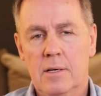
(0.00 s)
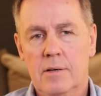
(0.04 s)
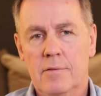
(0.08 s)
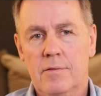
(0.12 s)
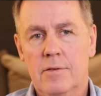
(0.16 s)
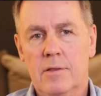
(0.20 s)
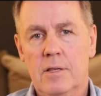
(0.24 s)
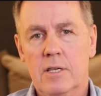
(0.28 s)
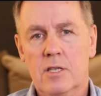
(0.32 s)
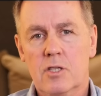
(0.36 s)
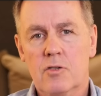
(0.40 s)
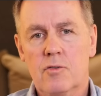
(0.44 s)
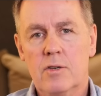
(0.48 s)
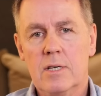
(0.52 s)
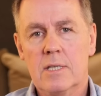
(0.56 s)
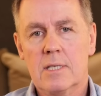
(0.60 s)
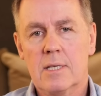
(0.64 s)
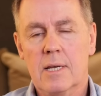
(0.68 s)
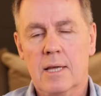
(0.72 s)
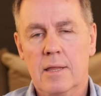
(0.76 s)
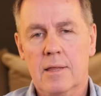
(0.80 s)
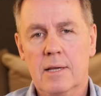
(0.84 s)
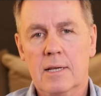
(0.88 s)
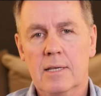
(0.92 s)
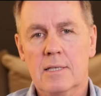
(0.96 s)
For this
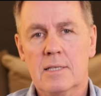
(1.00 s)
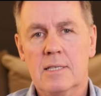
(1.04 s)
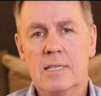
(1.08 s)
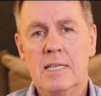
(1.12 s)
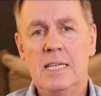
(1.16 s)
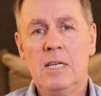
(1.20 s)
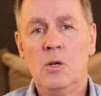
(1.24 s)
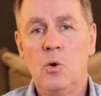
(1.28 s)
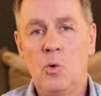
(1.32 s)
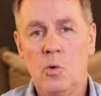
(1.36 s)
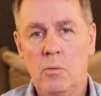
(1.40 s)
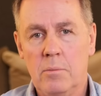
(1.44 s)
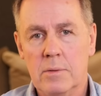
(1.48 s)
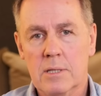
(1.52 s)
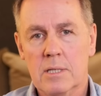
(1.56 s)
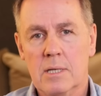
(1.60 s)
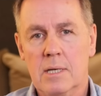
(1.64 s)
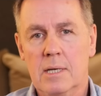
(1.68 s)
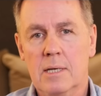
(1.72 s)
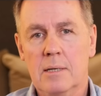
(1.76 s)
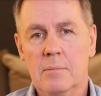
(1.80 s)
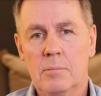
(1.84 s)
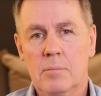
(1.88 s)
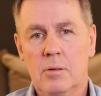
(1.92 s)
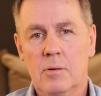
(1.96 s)
reason, I think it's
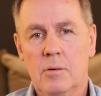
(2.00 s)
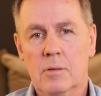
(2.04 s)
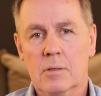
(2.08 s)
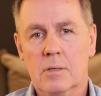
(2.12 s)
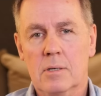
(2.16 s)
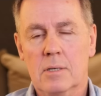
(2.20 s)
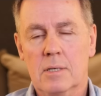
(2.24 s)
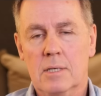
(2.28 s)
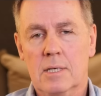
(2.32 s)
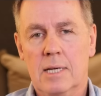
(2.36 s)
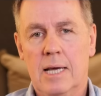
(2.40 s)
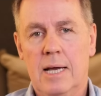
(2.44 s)
enormously important